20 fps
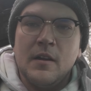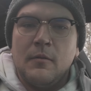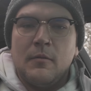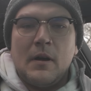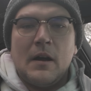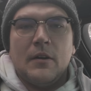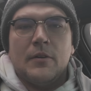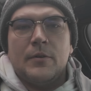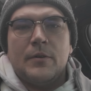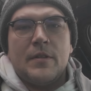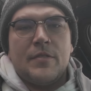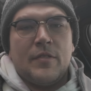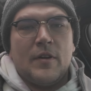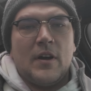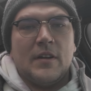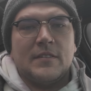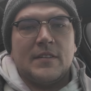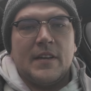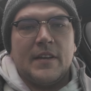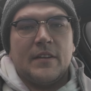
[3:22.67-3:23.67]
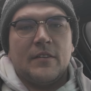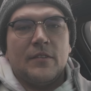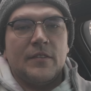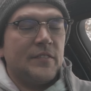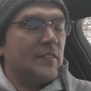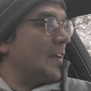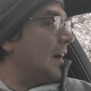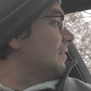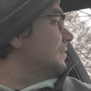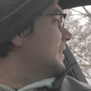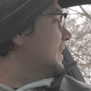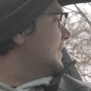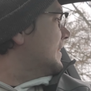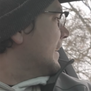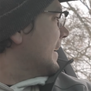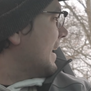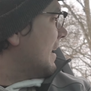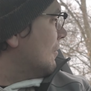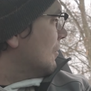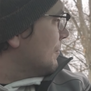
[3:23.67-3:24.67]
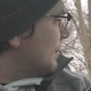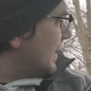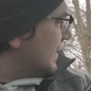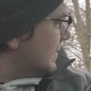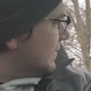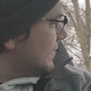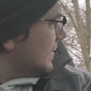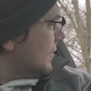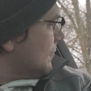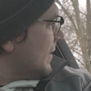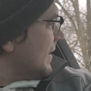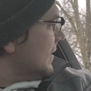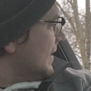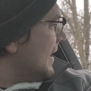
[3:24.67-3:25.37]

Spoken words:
Wow, who'd have thought taking all the sound deadening out would make this thing way